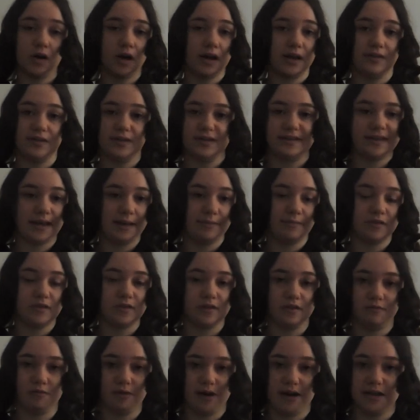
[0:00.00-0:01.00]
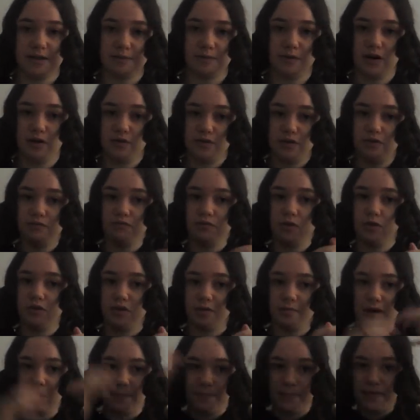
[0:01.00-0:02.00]
work in the same sort of way as well. You roll
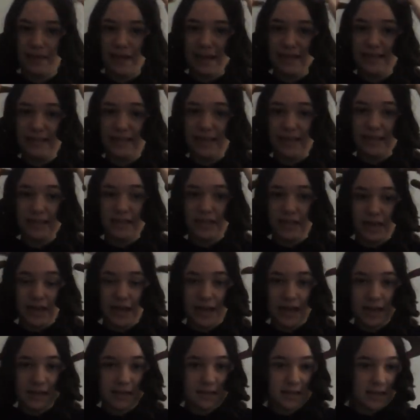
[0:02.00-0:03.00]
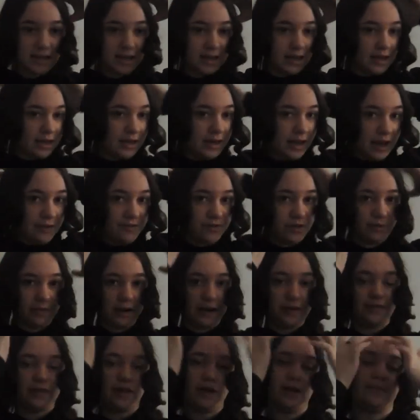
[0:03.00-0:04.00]
them up and they stick to your head, and you have it
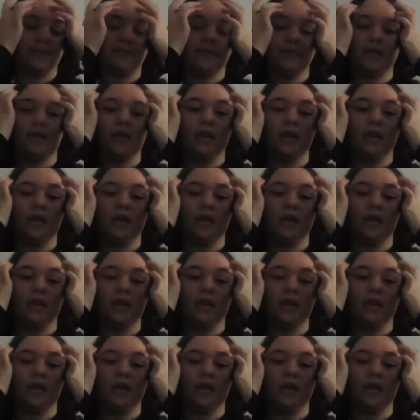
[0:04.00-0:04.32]
around there.